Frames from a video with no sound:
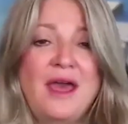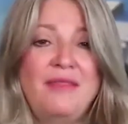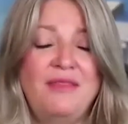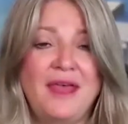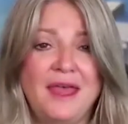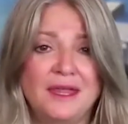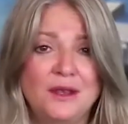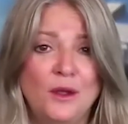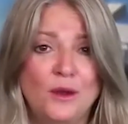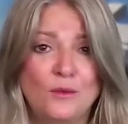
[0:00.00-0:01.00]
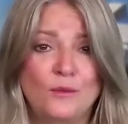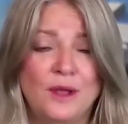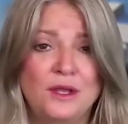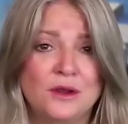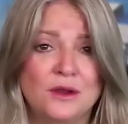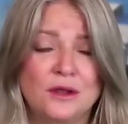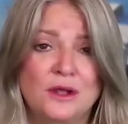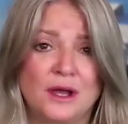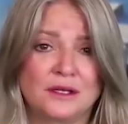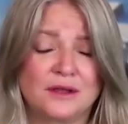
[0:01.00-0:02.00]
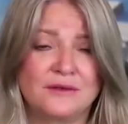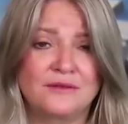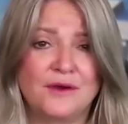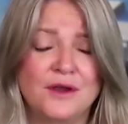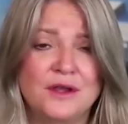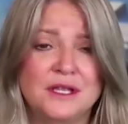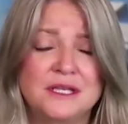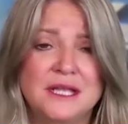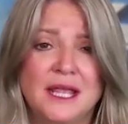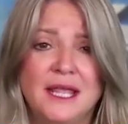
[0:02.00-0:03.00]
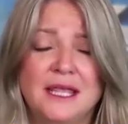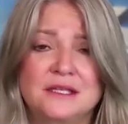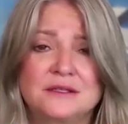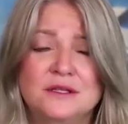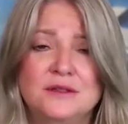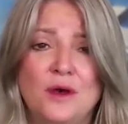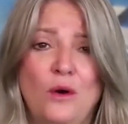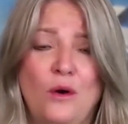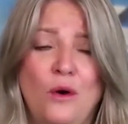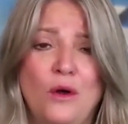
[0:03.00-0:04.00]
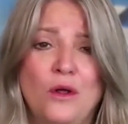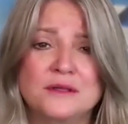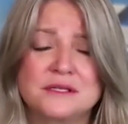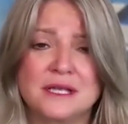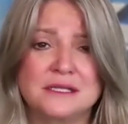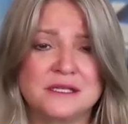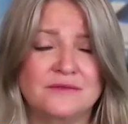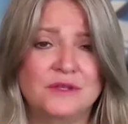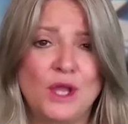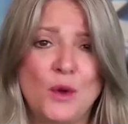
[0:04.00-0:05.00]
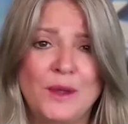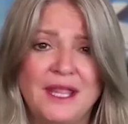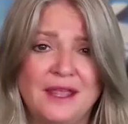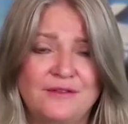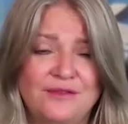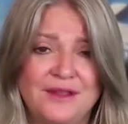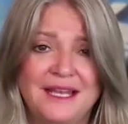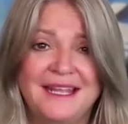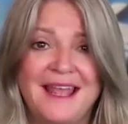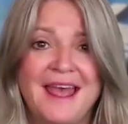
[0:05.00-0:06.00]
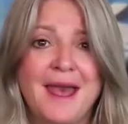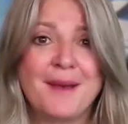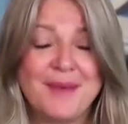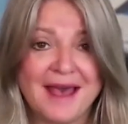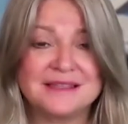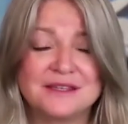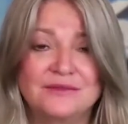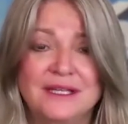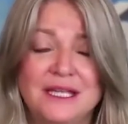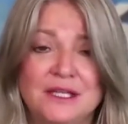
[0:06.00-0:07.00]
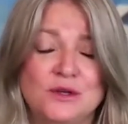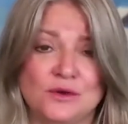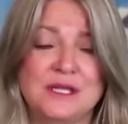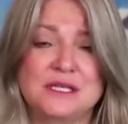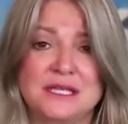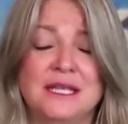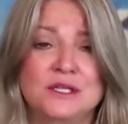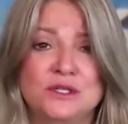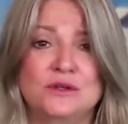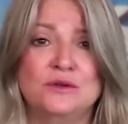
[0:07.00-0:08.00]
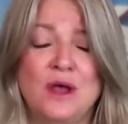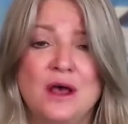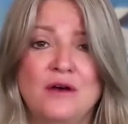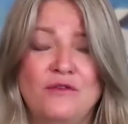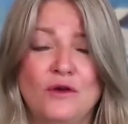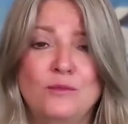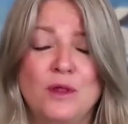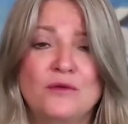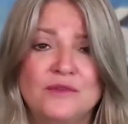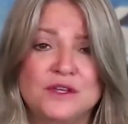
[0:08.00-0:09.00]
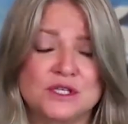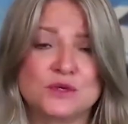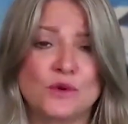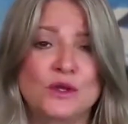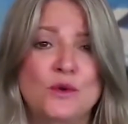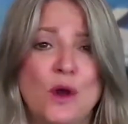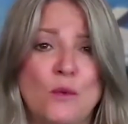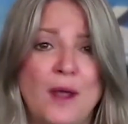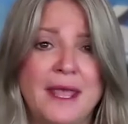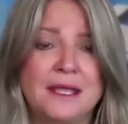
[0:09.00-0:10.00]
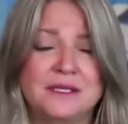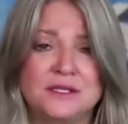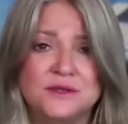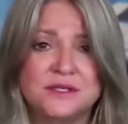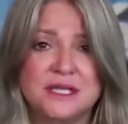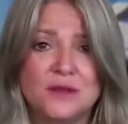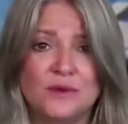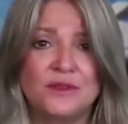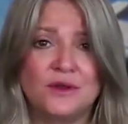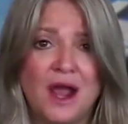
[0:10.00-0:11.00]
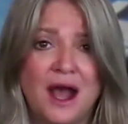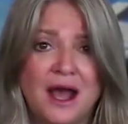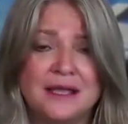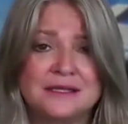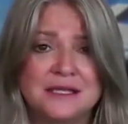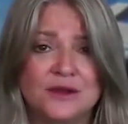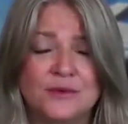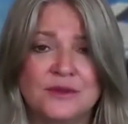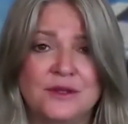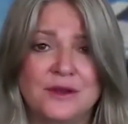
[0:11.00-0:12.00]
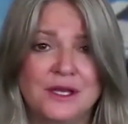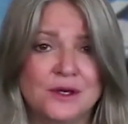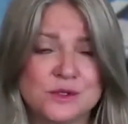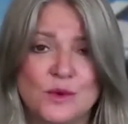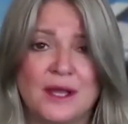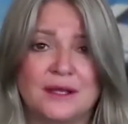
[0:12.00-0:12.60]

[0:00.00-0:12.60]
That's then when you got converted, it the whole sense of knowing and feeling oh. massively increased into full-blown yeah. visions. Were you awake? Yeah. Did you see it with your eyes, hear it with your ears? What?